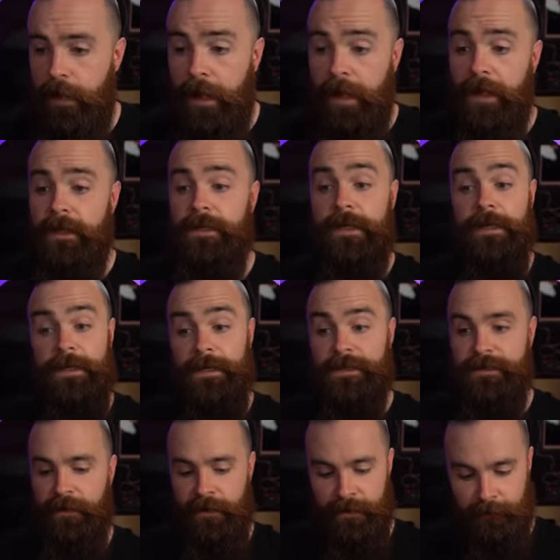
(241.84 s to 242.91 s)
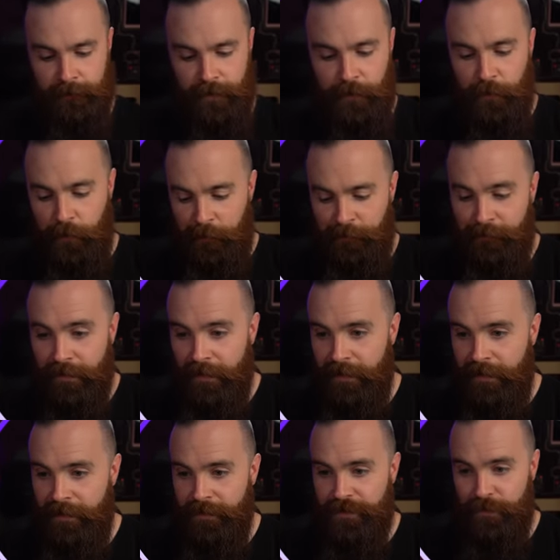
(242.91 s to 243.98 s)
And it is done. Cool.
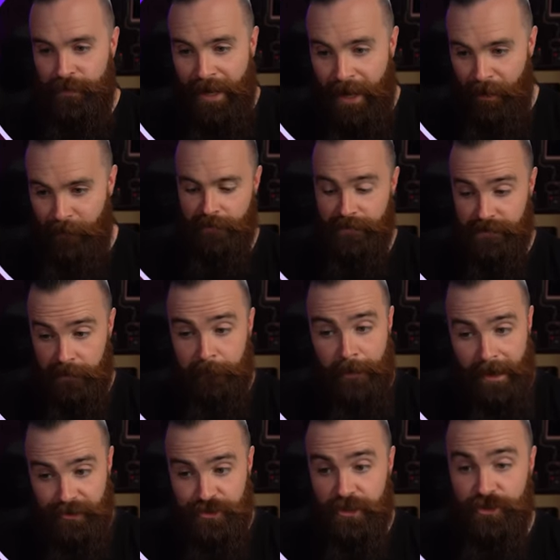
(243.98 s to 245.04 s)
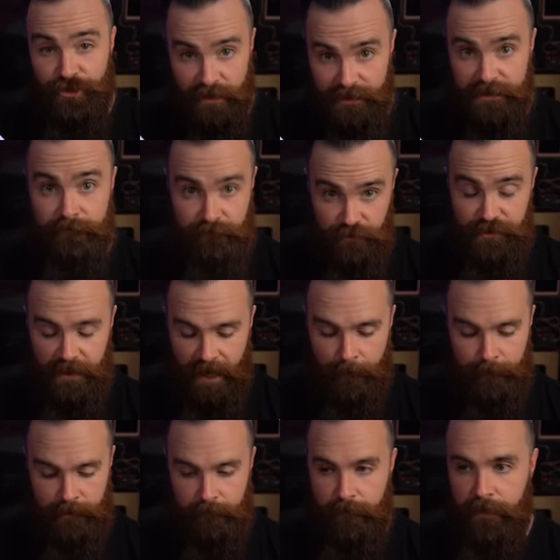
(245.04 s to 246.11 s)
So now, some magic just, just
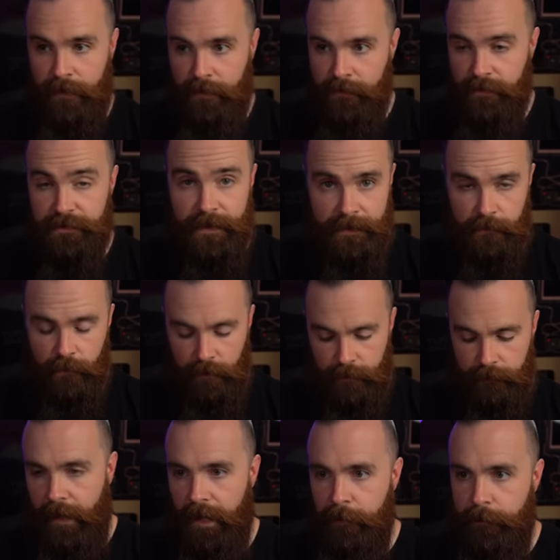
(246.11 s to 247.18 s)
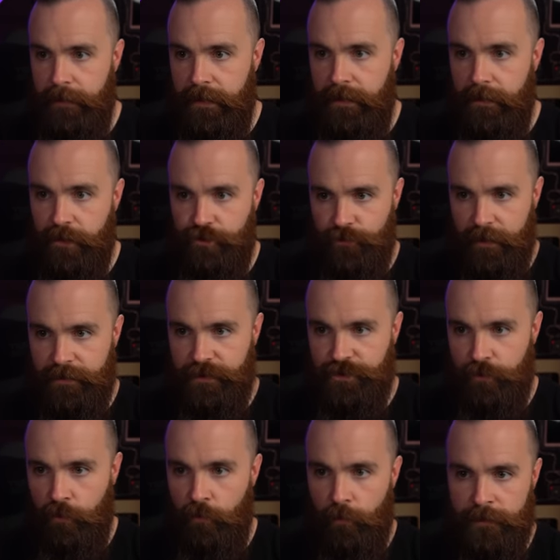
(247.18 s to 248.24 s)
happened. Let's take a look. I P address
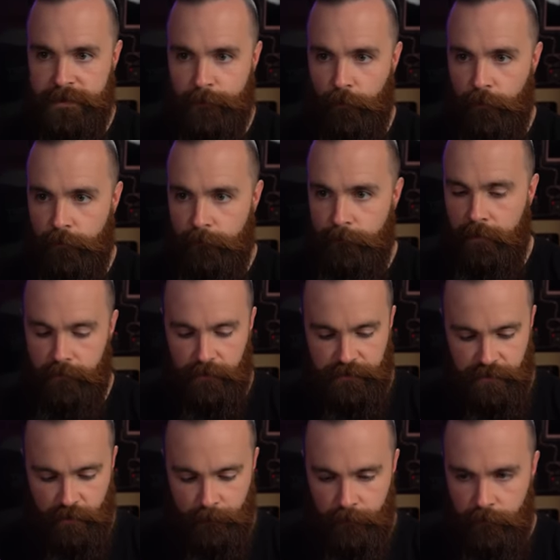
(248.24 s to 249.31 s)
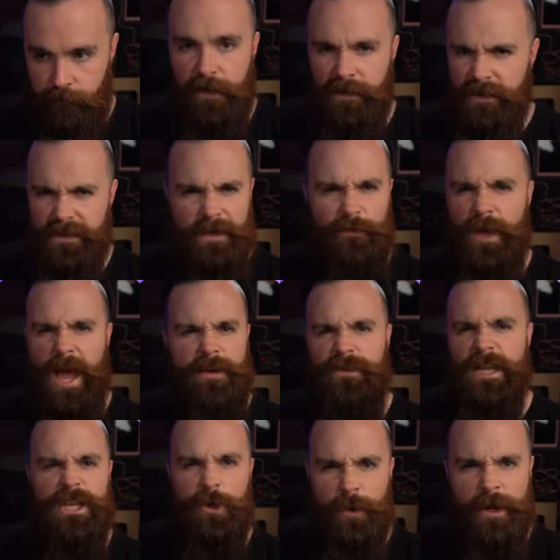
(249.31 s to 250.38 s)
show once more in our terminal. Now let's see if we have
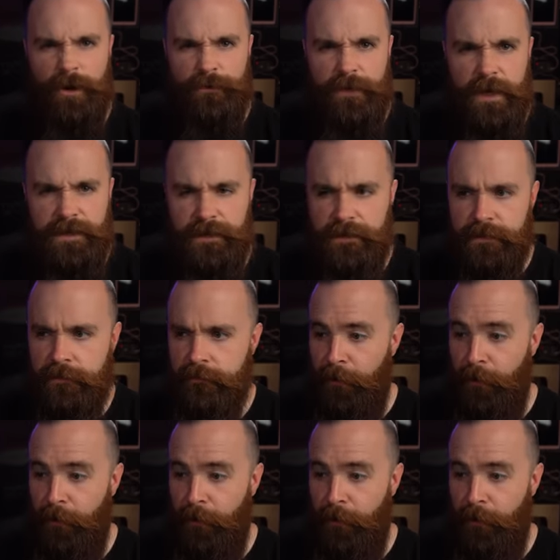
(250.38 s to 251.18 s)
any new interfaces.